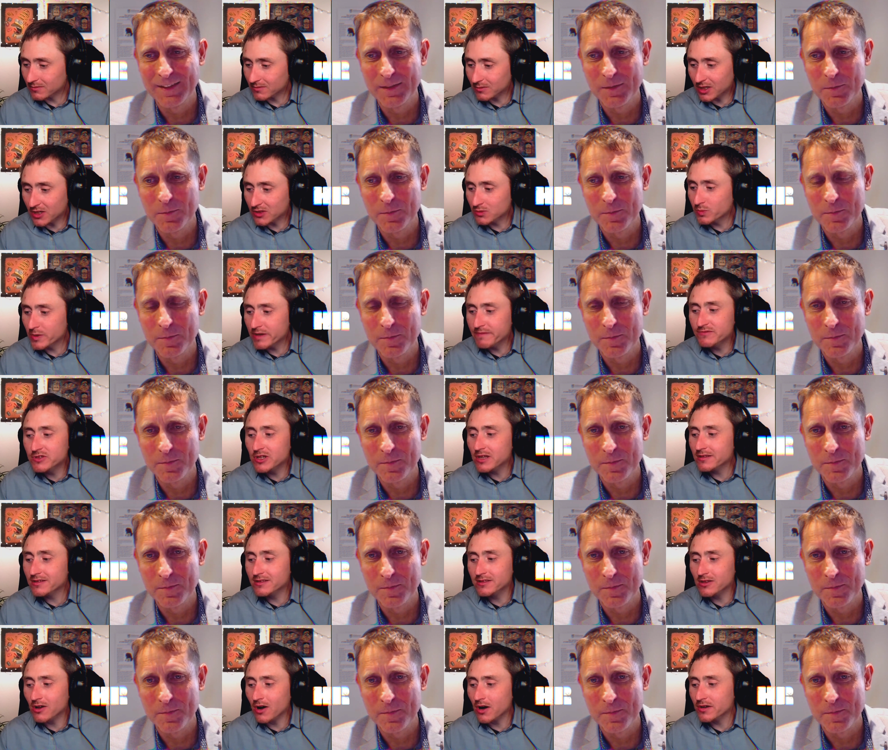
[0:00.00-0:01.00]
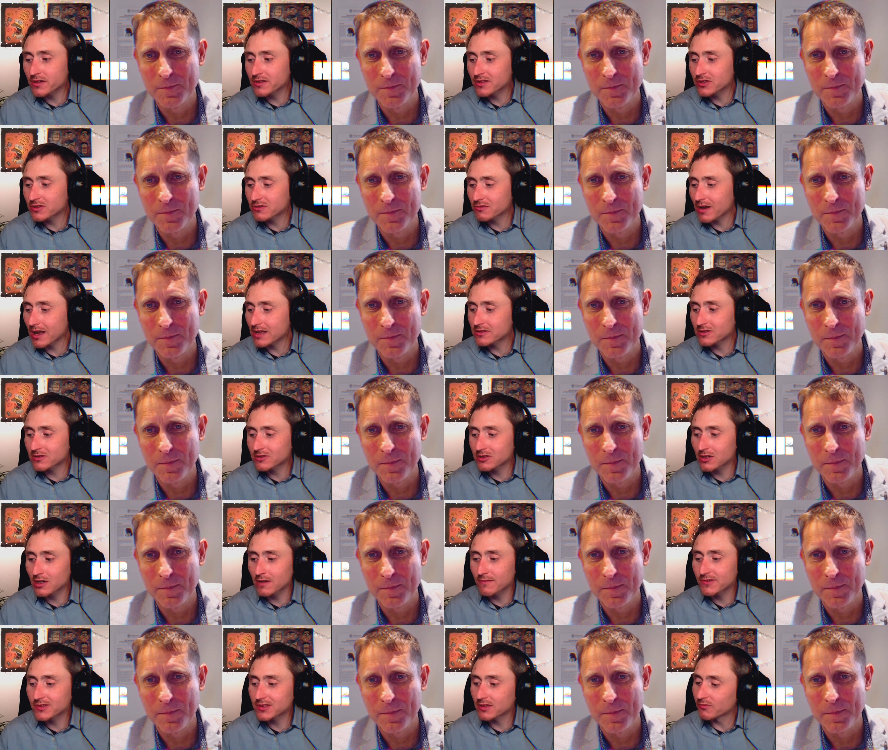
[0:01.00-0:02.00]
Speaker 1: because we've just started to scratch the
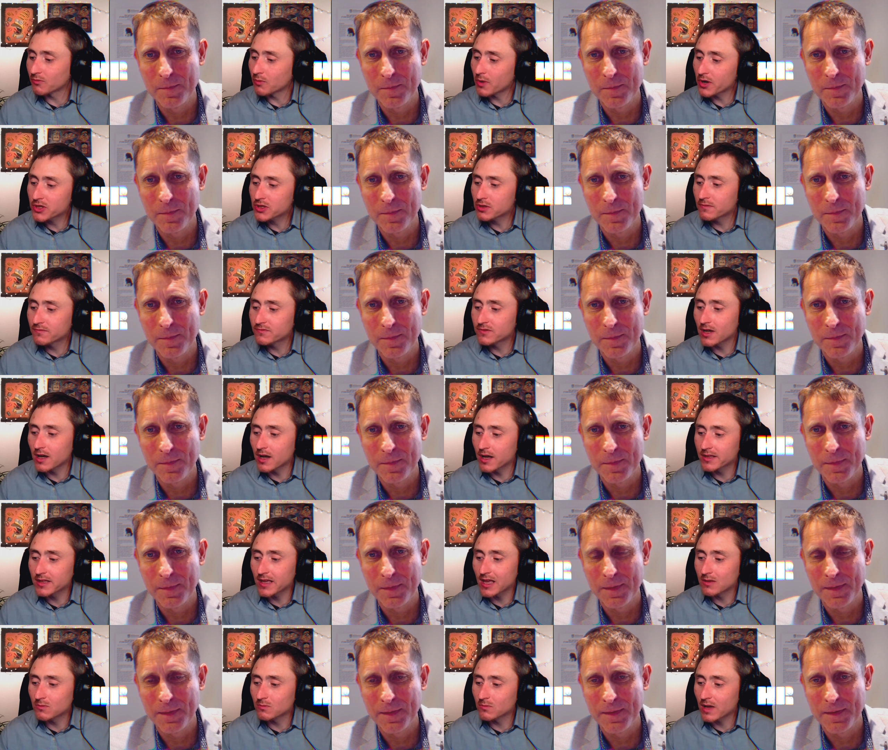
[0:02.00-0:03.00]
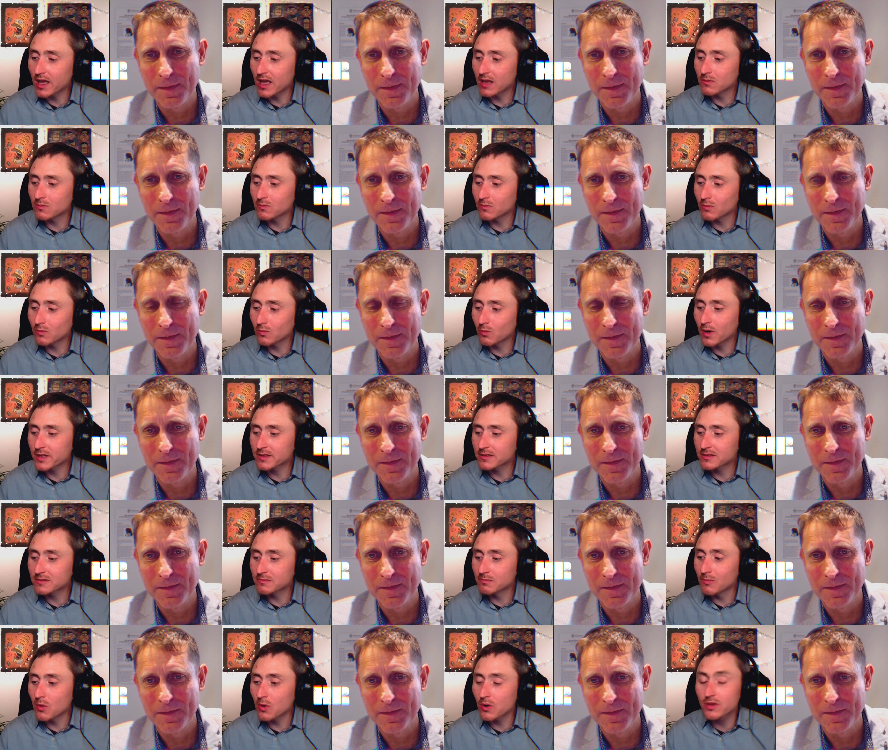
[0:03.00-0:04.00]
surface of what you've done and, and what's
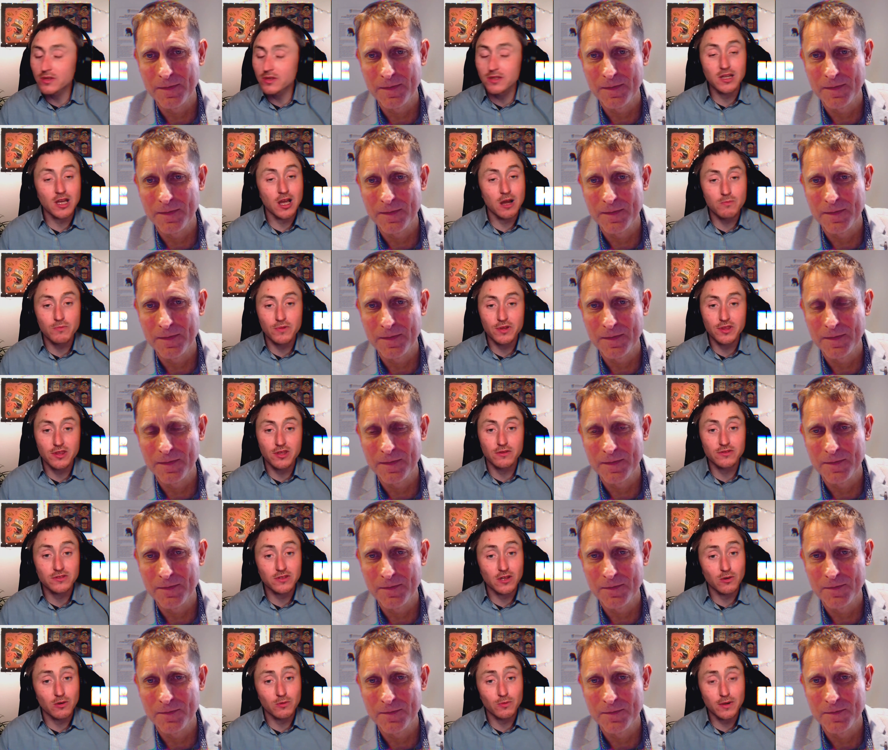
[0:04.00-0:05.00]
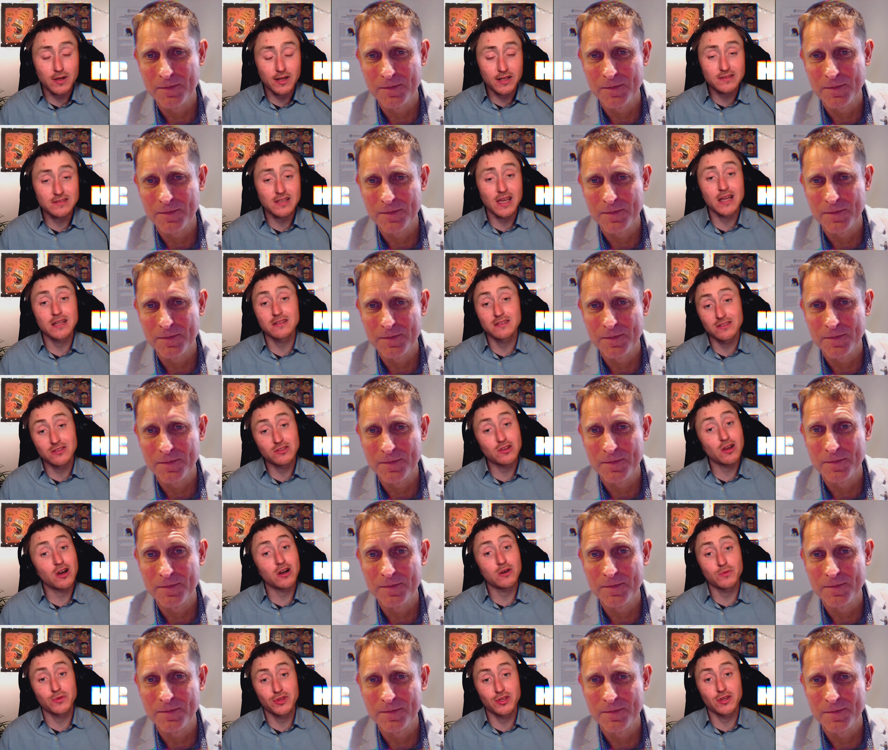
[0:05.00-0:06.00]
more to come with you. So we're excited to talk
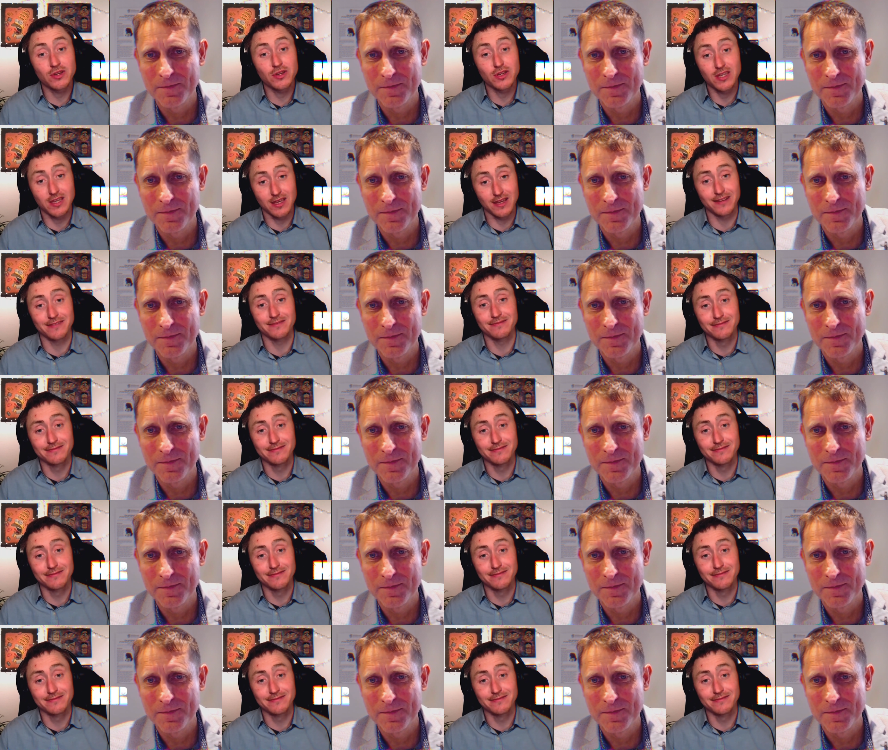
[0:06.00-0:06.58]
with you again.